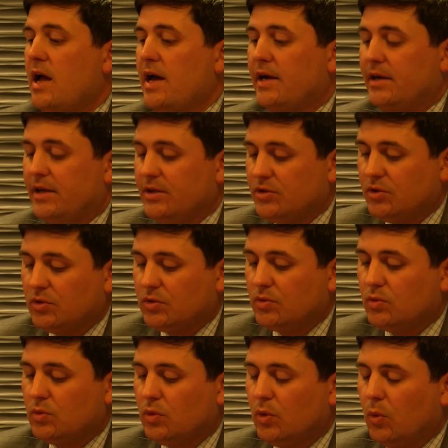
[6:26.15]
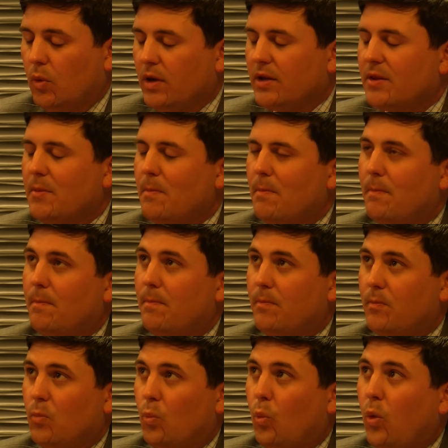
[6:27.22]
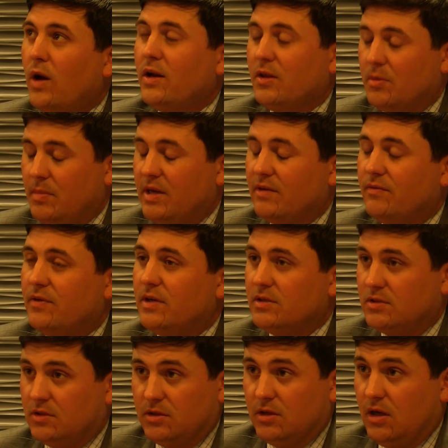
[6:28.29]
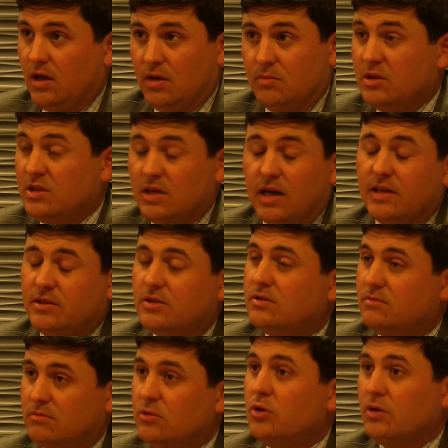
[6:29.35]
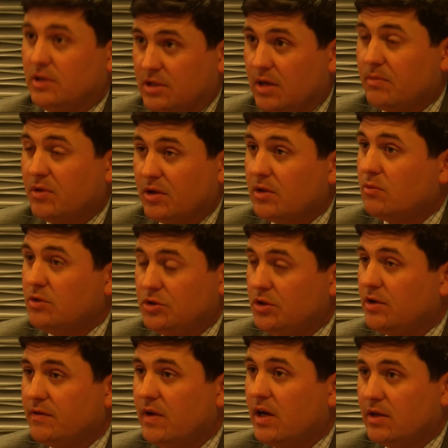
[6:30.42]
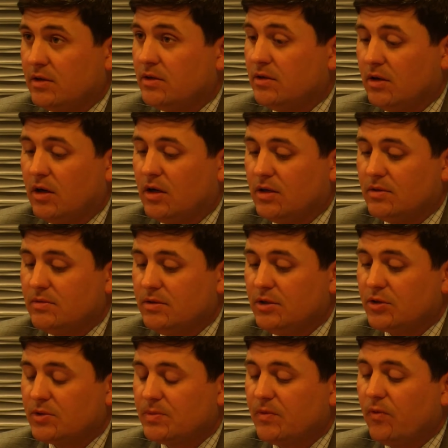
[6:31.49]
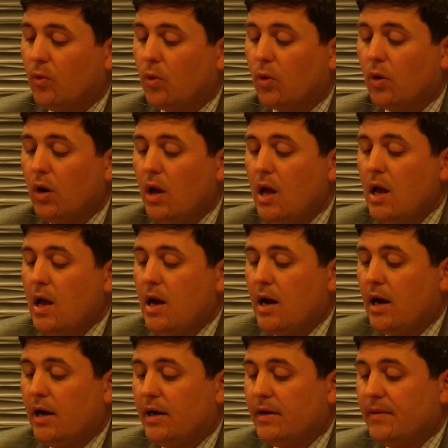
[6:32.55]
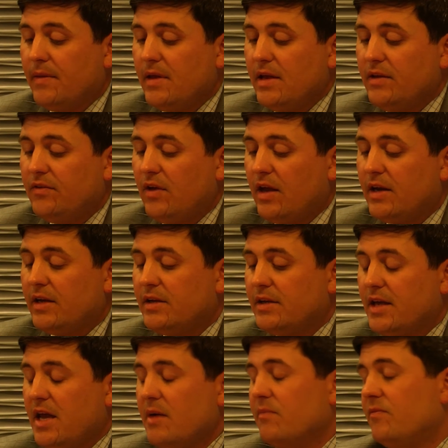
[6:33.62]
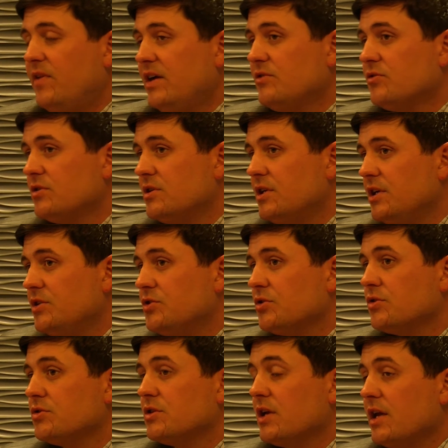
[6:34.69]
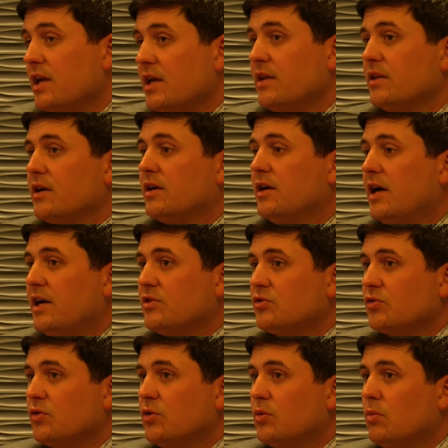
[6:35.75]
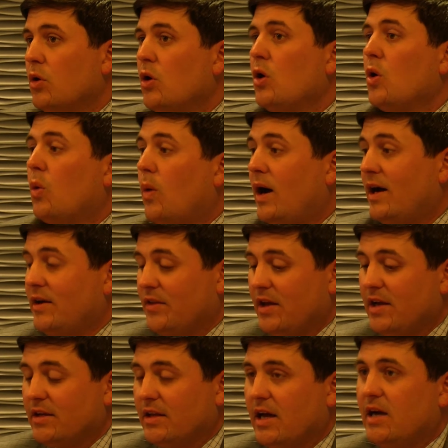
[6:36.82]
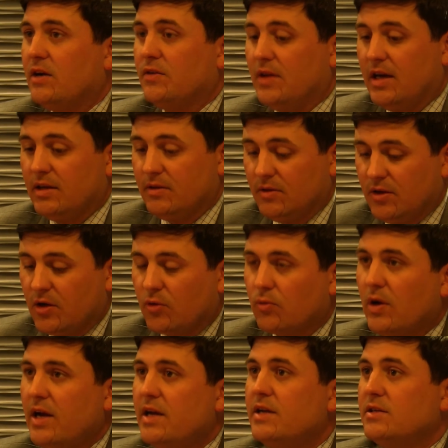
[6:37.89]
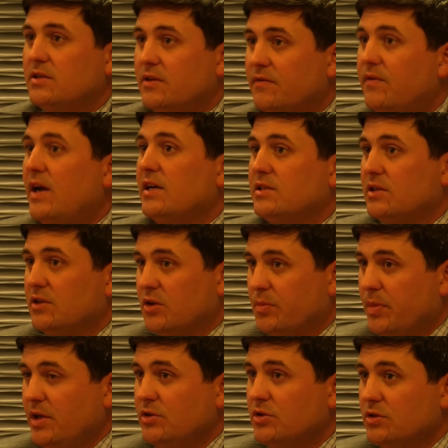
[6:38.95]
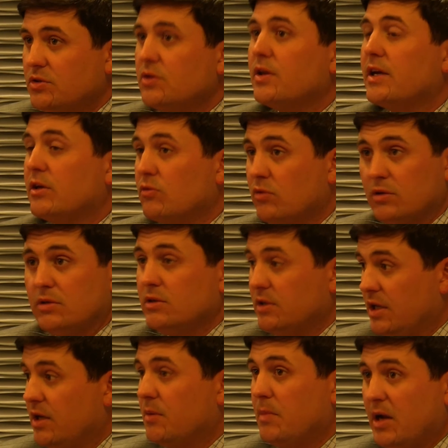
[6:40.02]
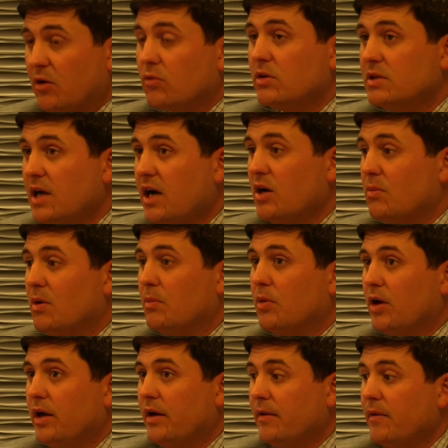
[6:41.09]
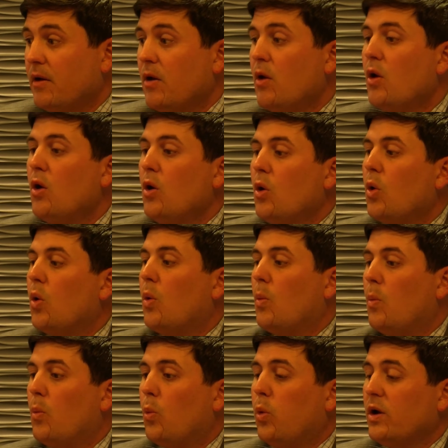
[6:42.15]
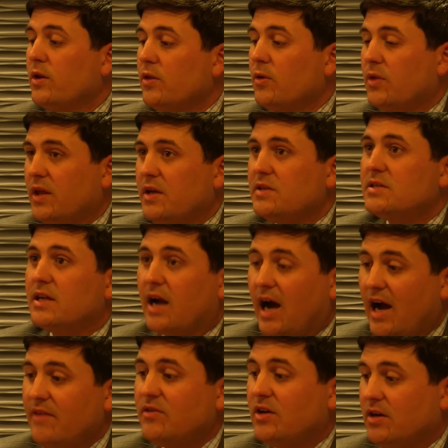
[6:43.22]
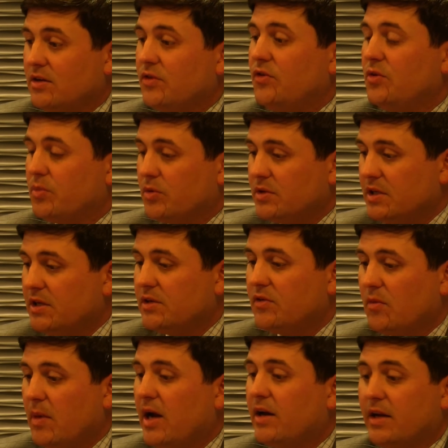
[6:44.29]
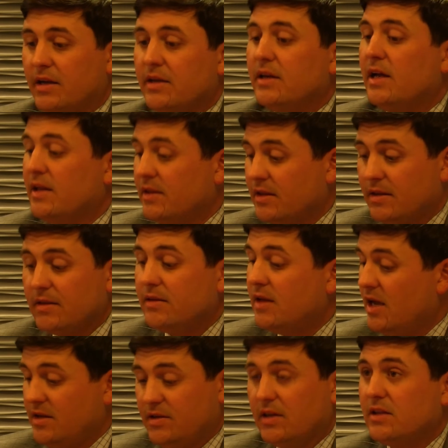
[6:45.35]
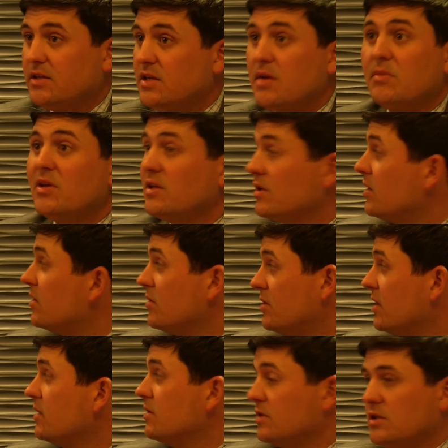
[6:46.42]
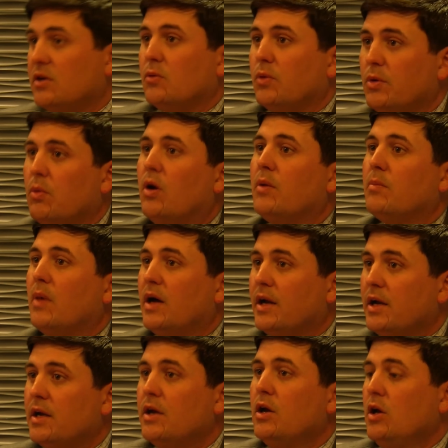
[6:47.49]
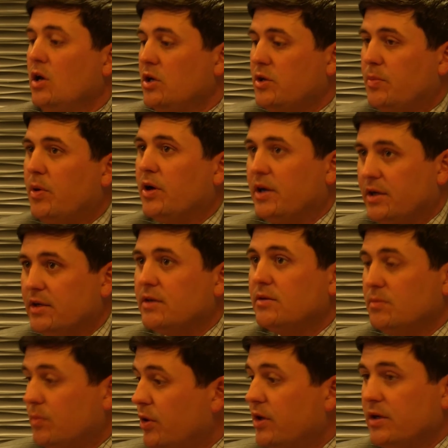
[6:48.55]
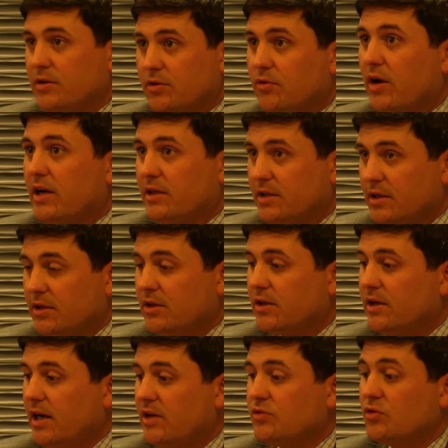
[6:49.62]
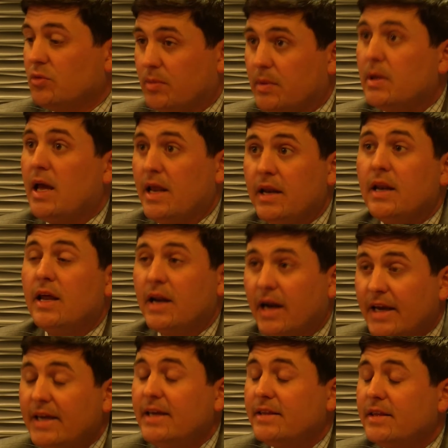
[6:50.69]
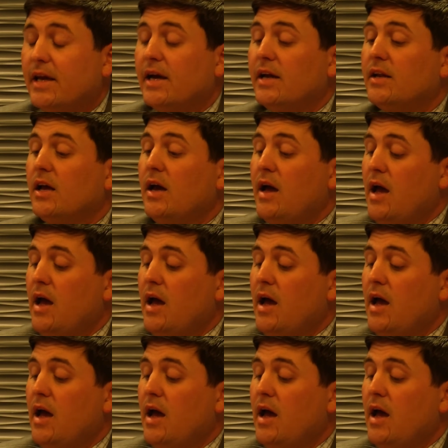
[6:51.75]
An additional, one of the benefits, besides doing something that we should have done years before, is that it kept veteran teachers in the classroom while they allowed their raise to vest in their pension so they can get a better retirement plan. One of the things that I've talked to superintendents about, and they say the same thing that they're telling the Senate, we want money to put it directly into the classroom, and I get that.